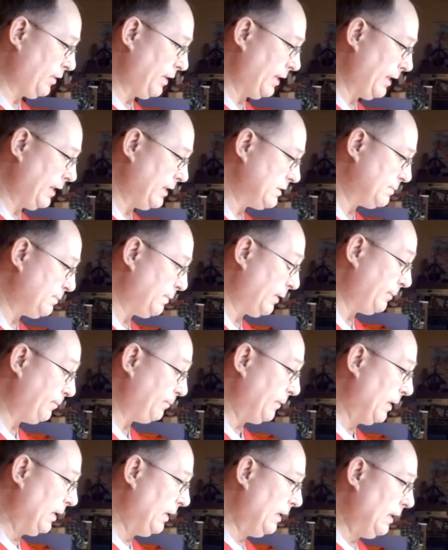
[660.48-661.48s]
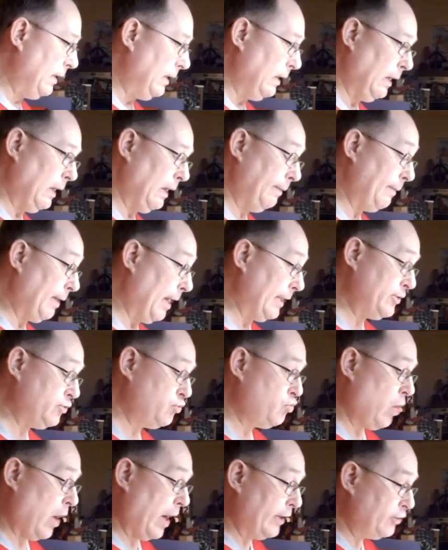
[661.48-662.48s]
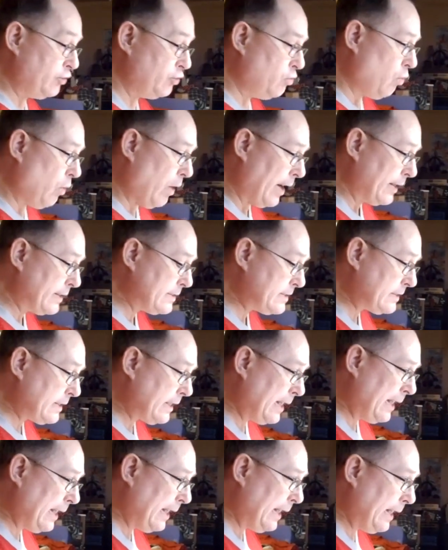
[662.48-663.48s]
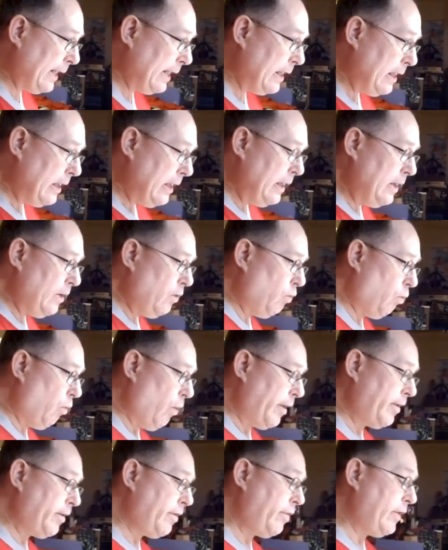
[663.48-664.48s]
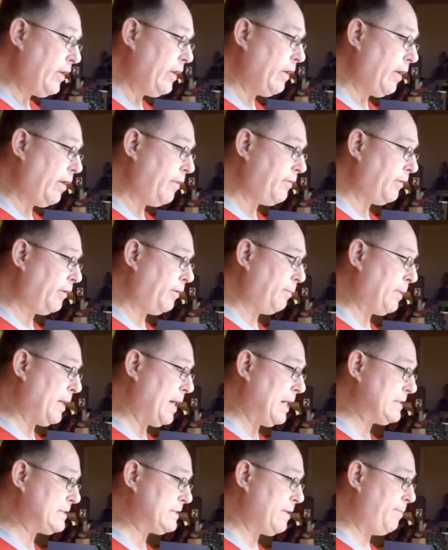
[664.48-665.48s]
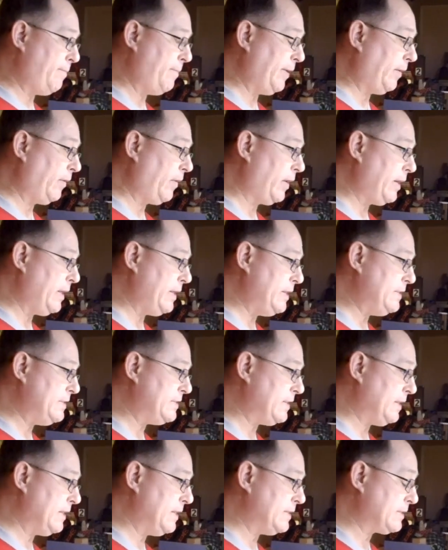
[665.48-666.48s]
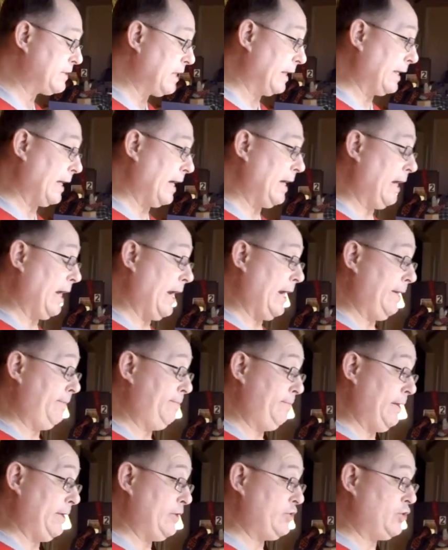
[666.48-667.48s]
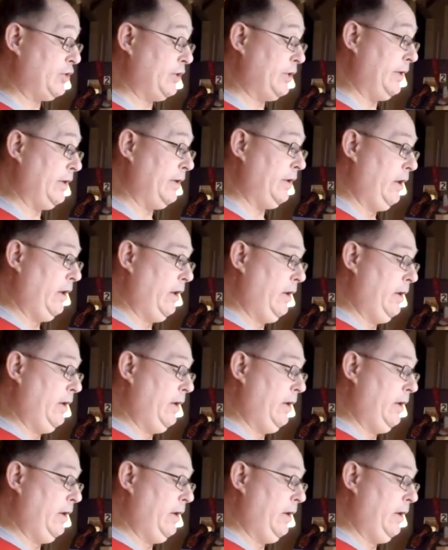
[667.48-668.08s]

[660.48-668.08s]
of days, but I do want to say one of the other possibilities is, like I had mentioned,